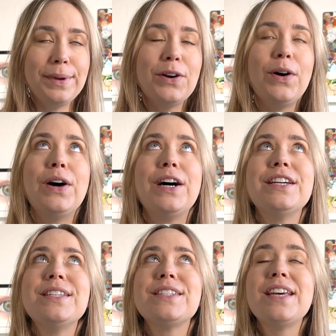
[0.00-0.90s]

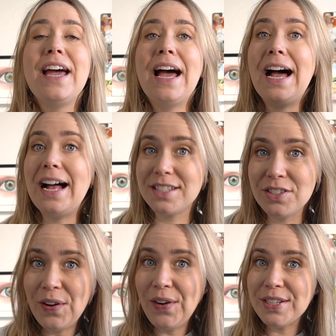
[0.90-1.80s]
because as
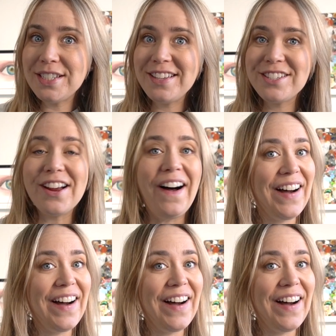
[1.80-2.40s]
an art teacher,